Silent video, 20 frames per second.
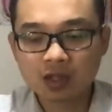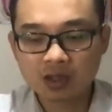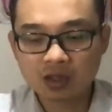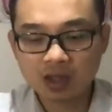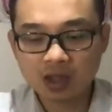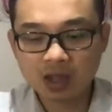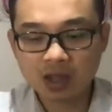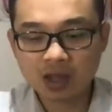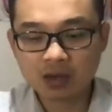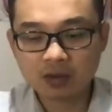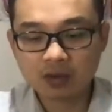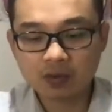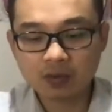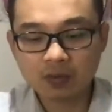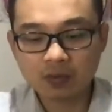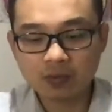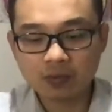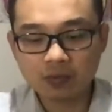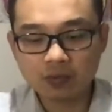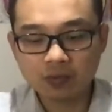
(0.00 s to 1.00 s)
Then
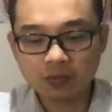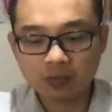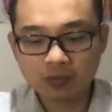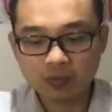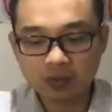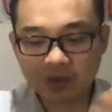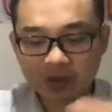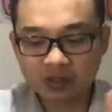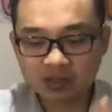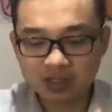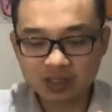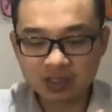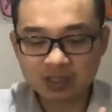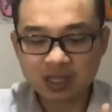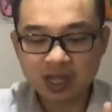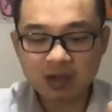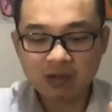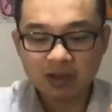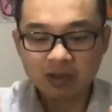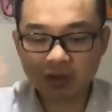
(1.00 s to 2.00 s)
we're gonna sit
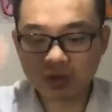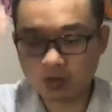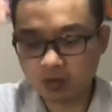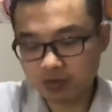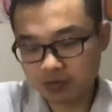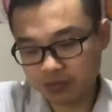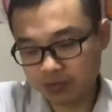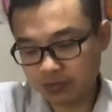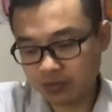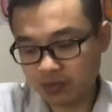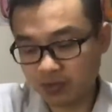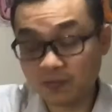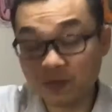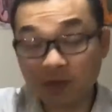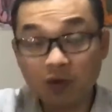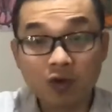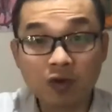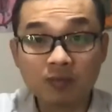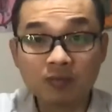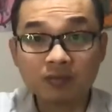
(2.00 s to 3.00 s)
down and go through your
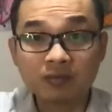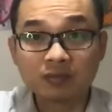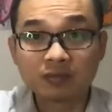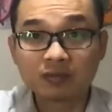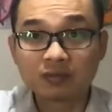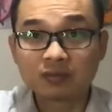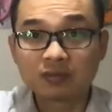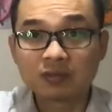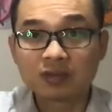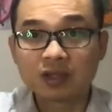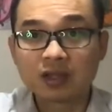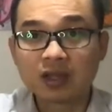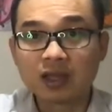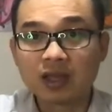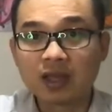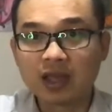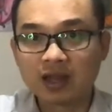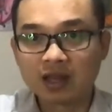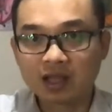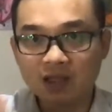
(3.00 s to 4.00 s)
form
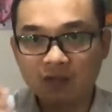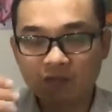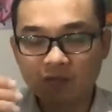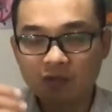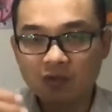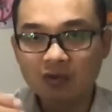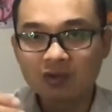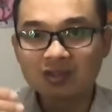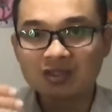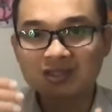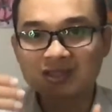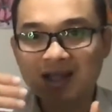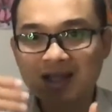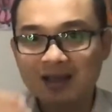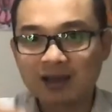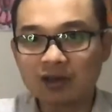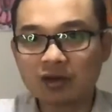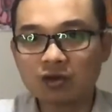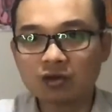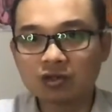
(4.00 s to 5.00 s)
and give you a
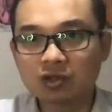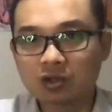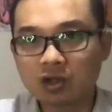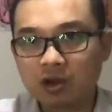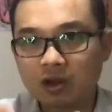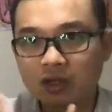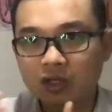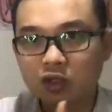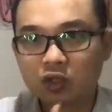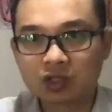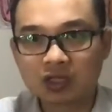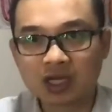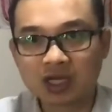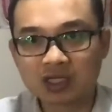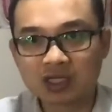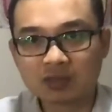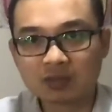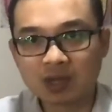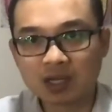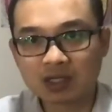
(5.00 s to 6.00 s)
diagnosis according to
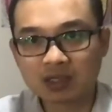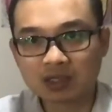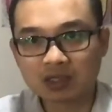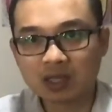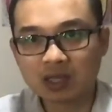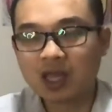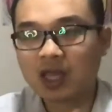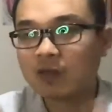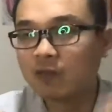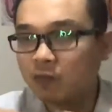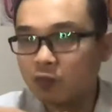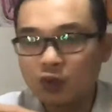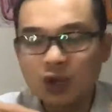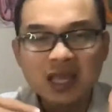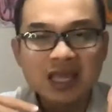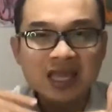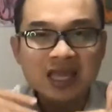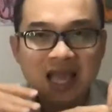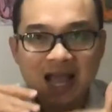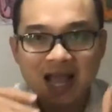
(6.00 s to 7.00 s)
Chinese medicine. If
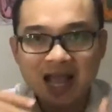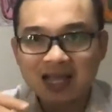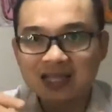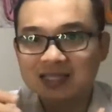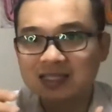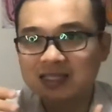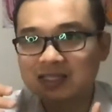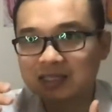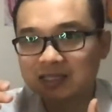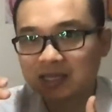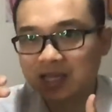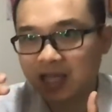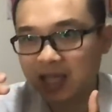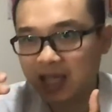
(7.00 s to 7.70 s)
we can't see